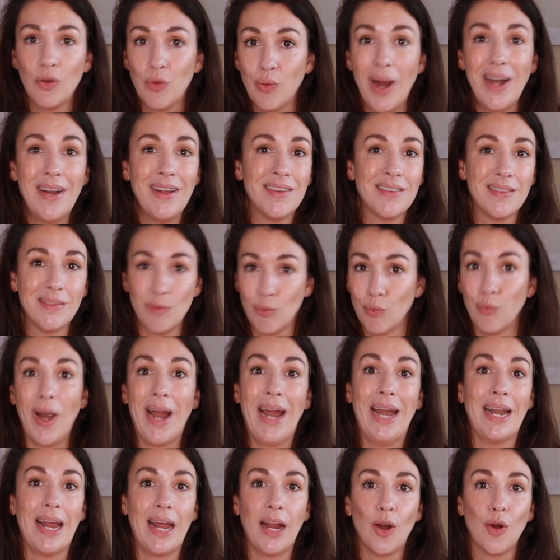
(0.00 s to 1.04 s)
credit
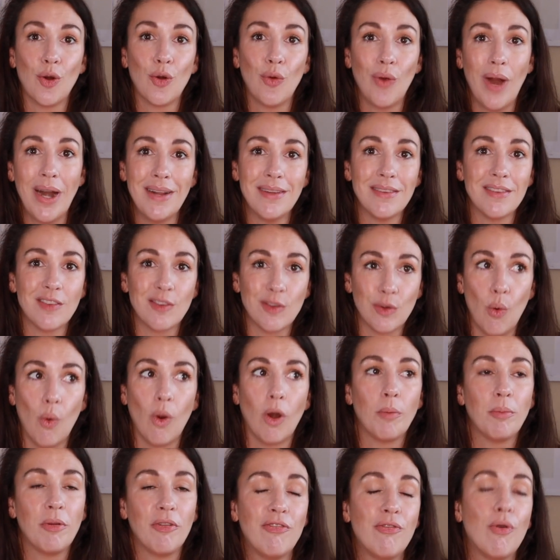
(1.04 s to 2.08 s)
rating or credit
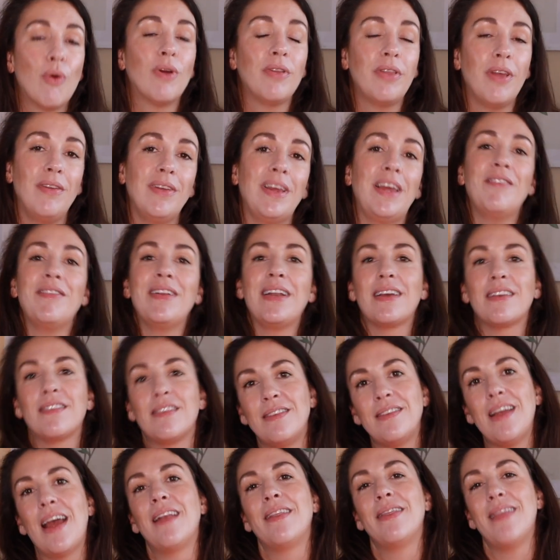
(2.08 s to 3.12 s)
score before they'll even
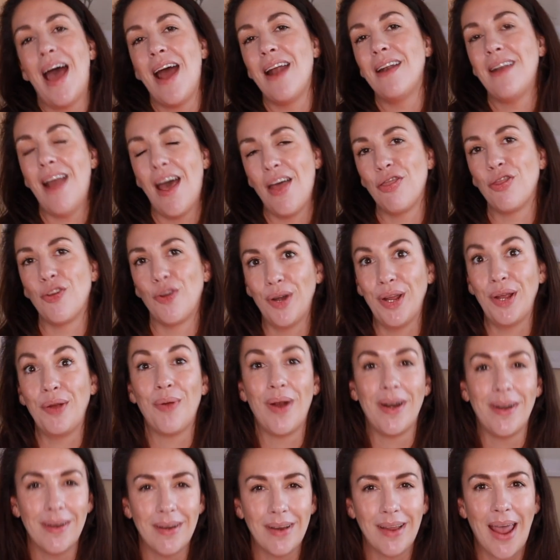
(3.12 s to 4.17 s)
extend that net 30
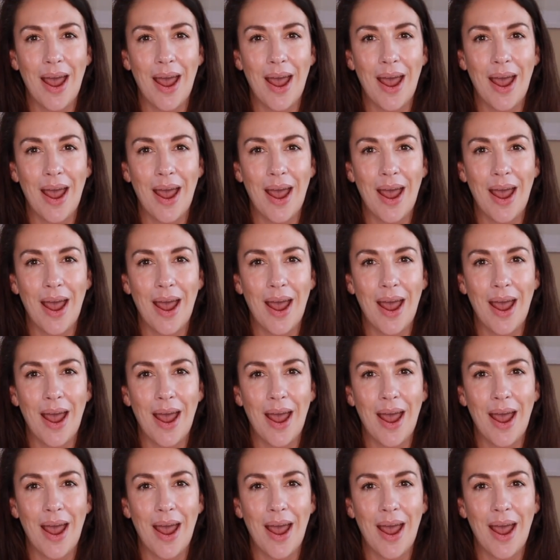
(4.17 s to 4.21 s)
credit